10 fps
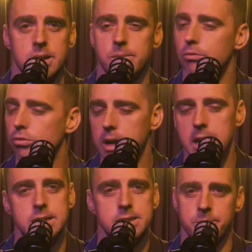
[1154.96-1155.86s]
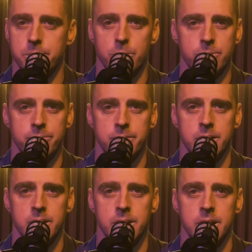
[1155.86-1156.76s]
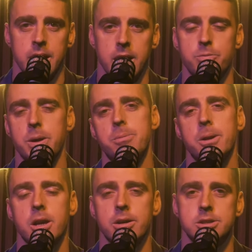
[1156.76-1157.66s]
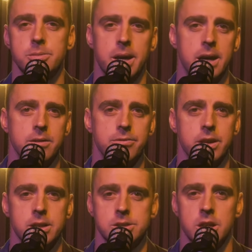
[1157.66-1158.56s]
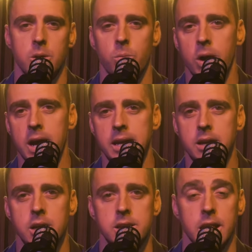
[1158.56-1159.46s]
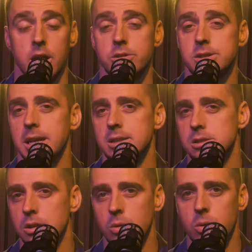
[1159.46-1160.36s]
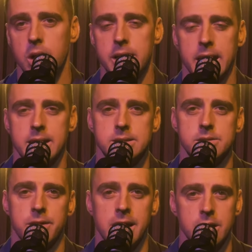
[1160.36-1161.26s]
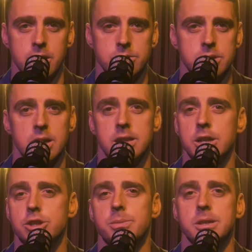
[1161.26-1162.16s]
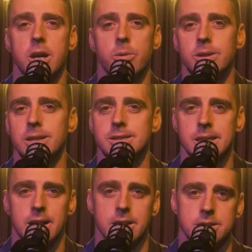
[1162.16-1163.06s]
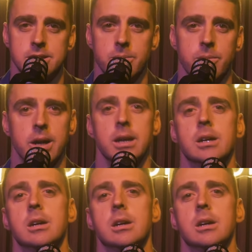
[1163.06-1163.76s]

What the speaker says: Really simple. If people are going to behave in a certain way that goes against the law and against the values, they should be dealt with in exactly the same way